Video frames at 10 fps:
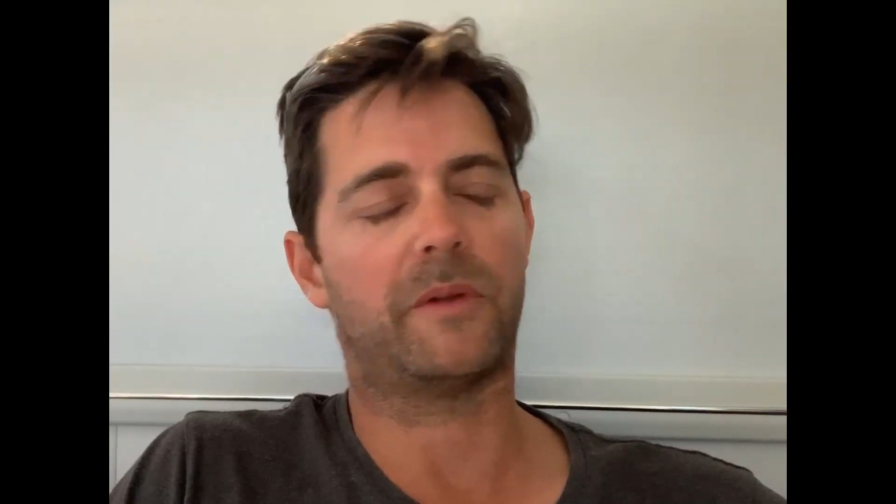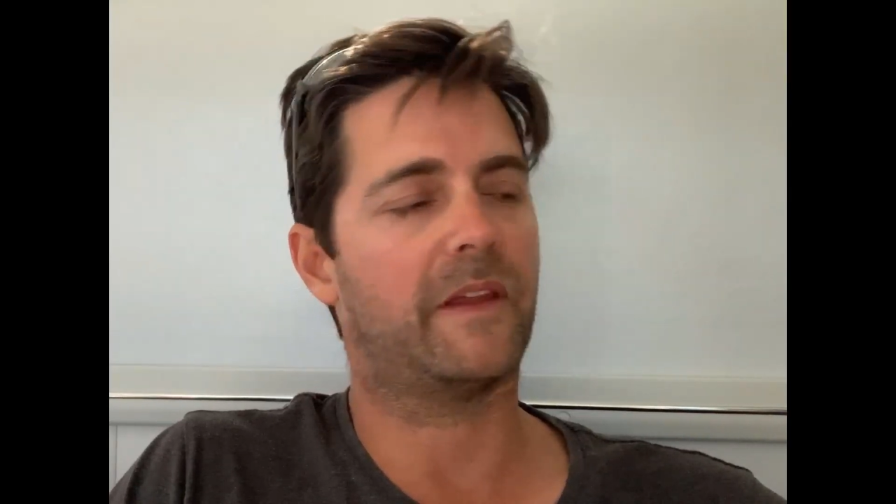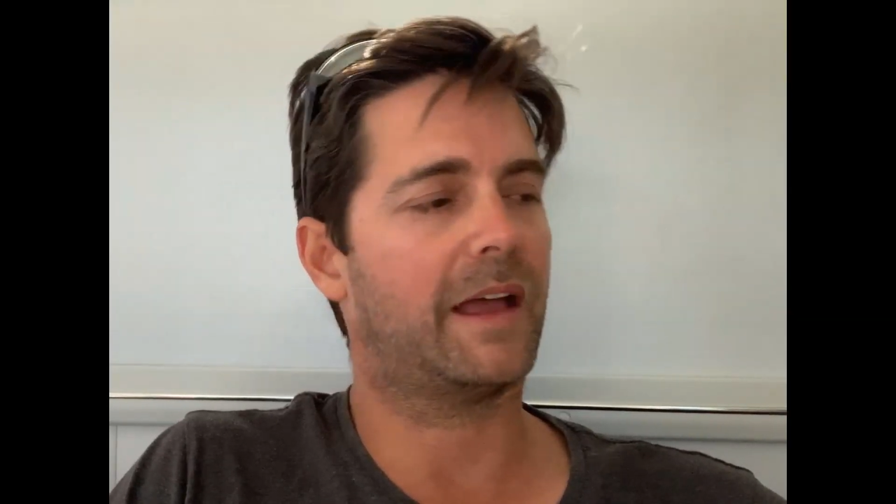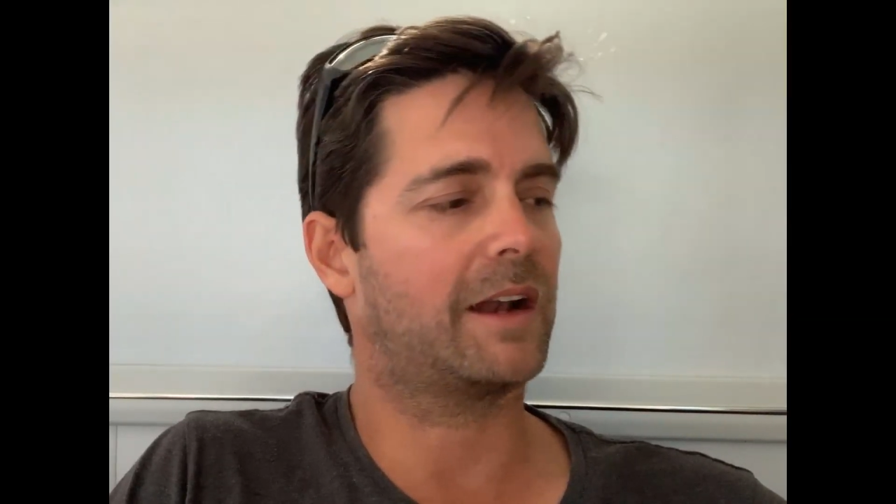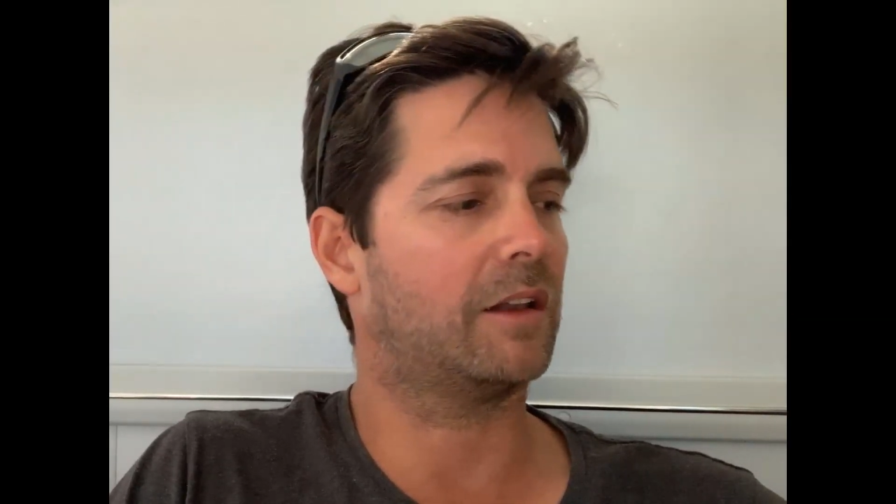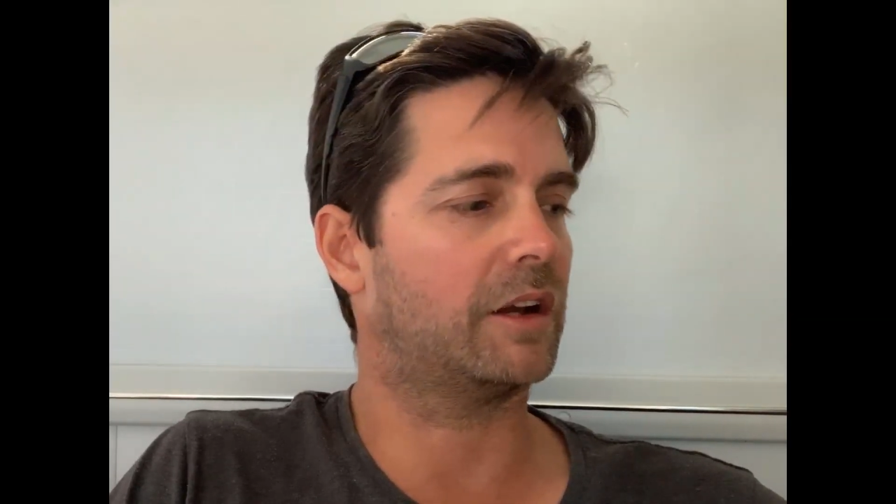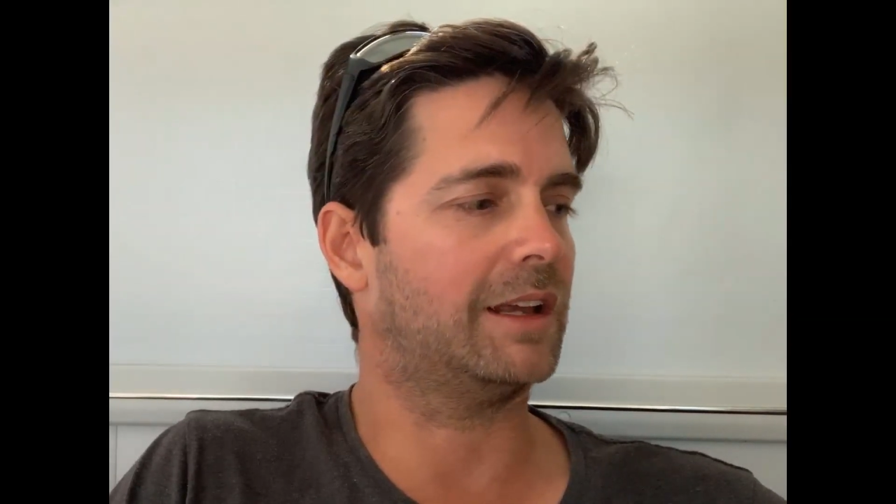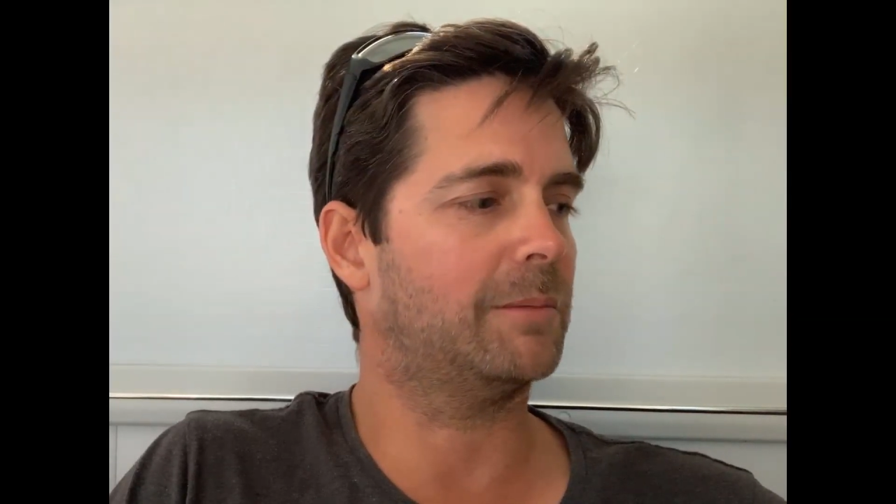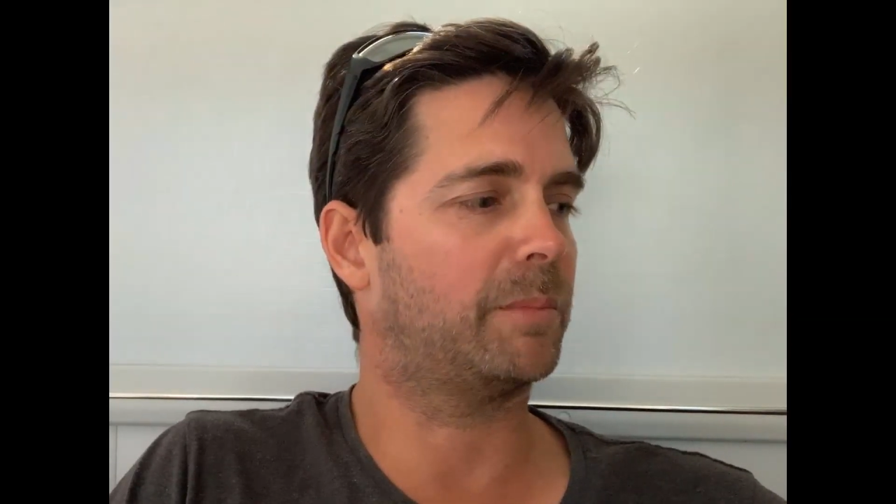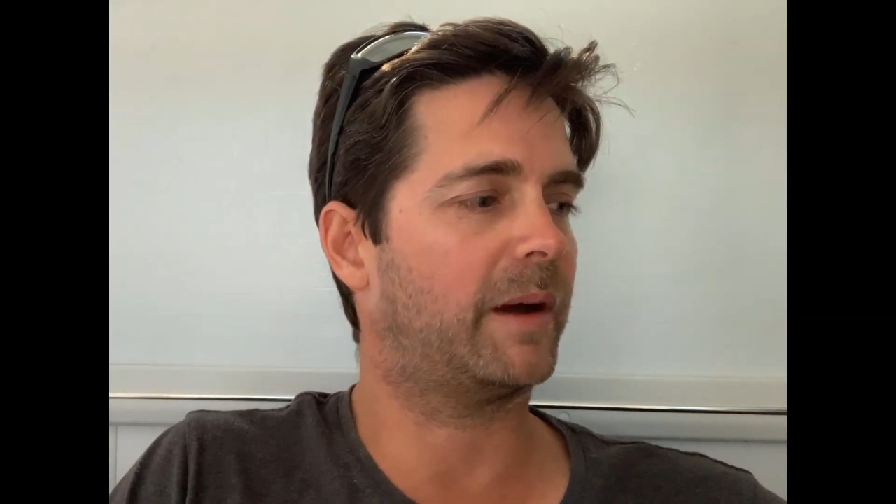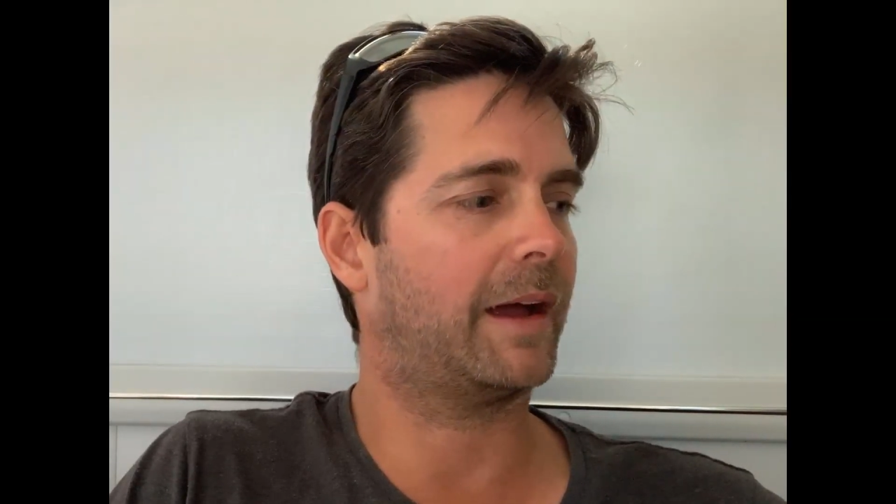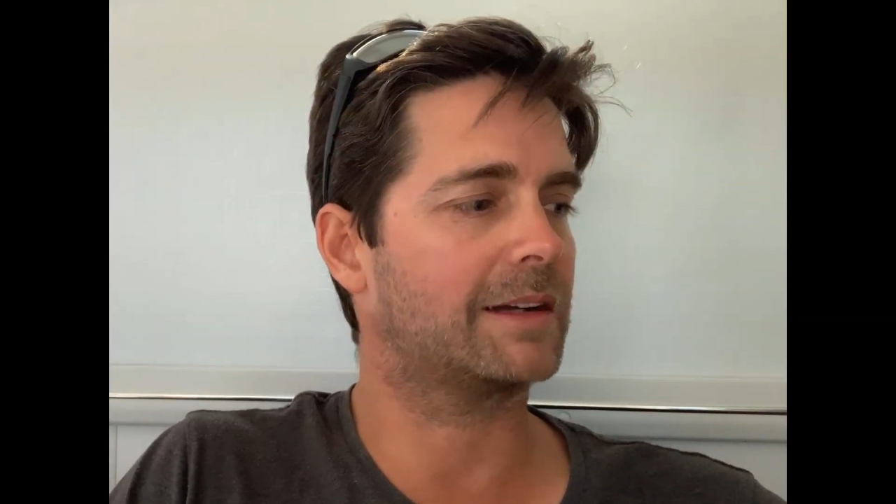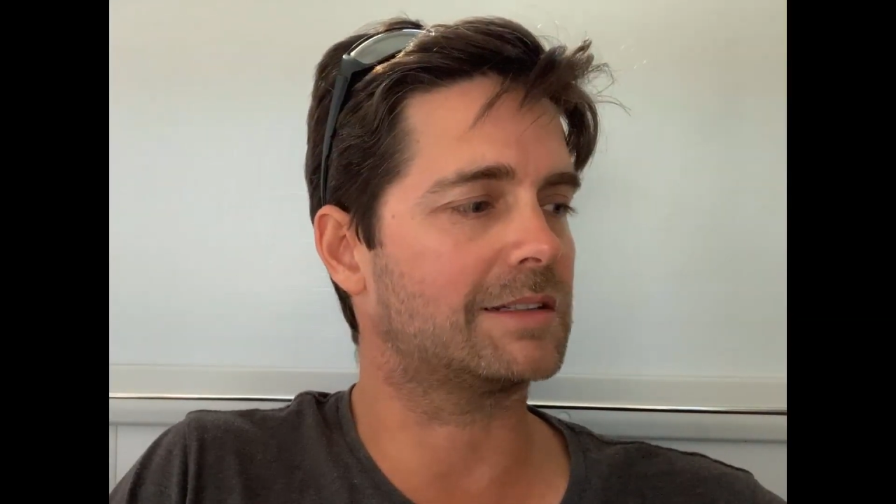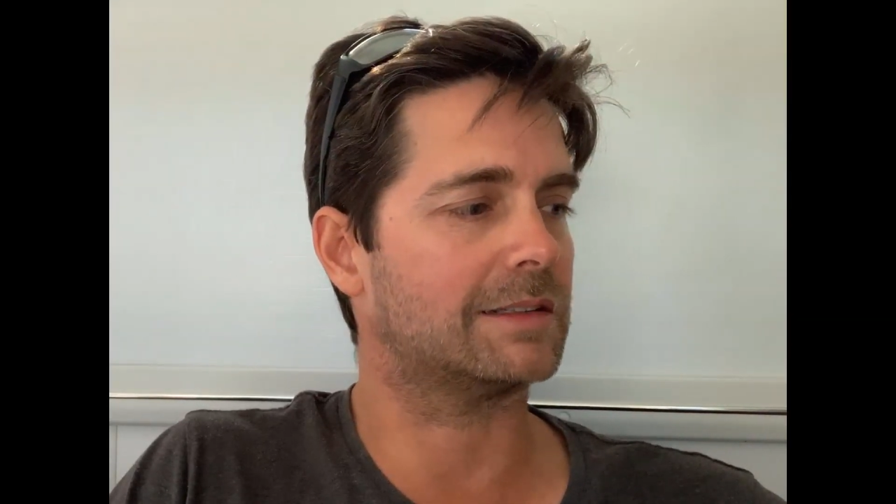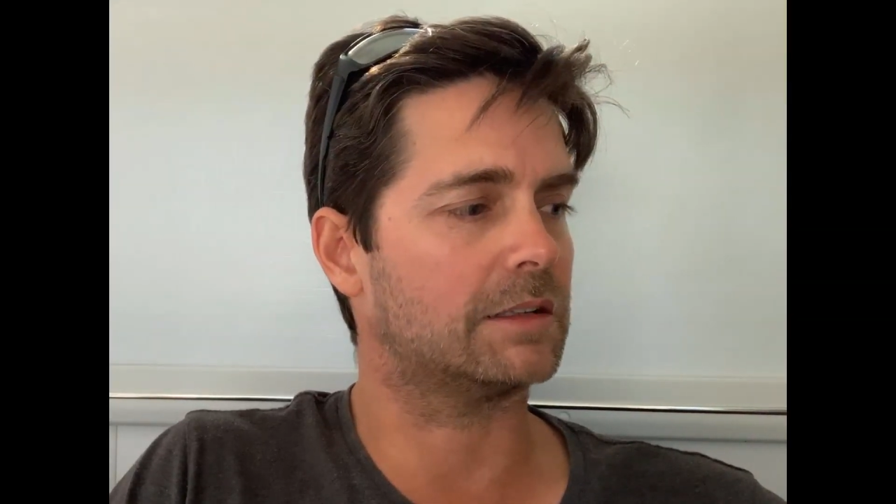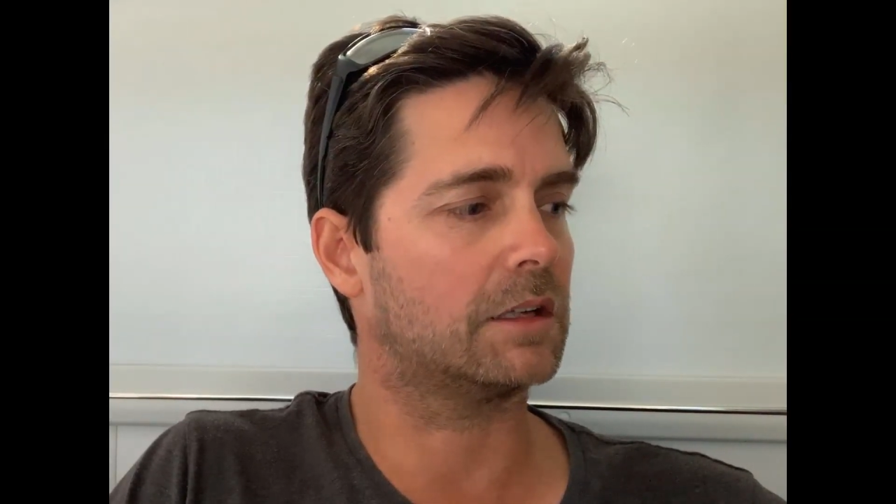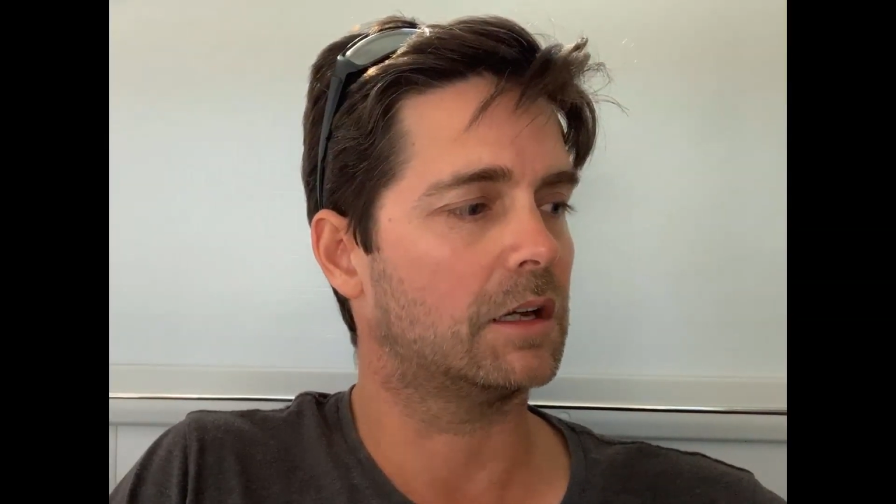and they had a lot of impact, and